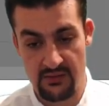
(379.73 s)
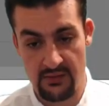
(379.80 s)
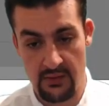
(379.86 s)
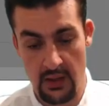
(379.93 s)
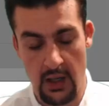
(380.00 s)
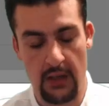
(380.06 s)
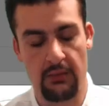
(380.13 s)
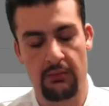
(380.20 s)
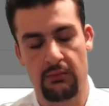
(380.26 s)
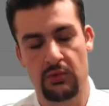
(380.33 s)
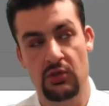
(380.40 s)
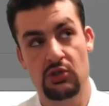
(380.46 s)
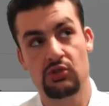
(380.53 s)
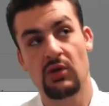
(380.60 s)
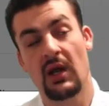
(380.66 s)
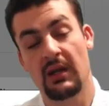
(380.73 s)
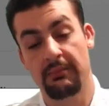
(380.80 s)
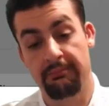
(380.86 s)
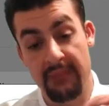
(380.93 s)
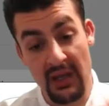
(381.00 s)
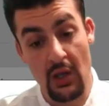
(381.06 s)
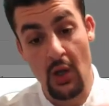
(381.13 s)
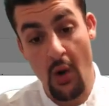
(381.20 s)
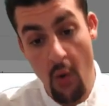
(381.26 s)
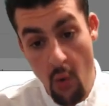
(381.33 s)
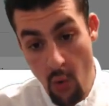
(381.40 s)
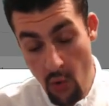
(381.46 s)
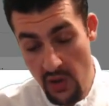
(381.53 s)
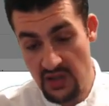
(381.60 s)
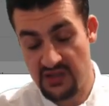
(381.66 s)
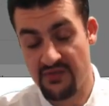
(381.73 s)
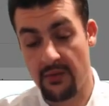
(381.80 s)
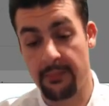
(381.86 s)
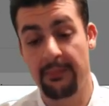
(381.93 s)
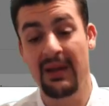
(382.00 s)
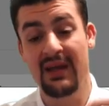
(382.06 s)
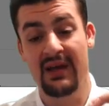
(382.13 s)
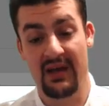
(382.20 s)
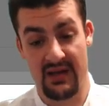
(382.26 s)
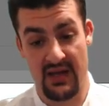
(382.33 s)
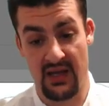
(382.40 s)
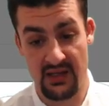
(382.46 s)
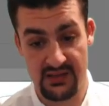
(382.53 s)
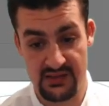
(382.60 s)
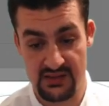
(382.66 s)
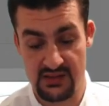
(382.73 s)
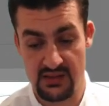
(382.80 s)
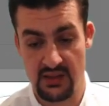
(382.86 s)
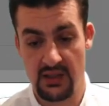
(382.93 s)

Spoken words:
when you trade Bitcoins for Bitconnects,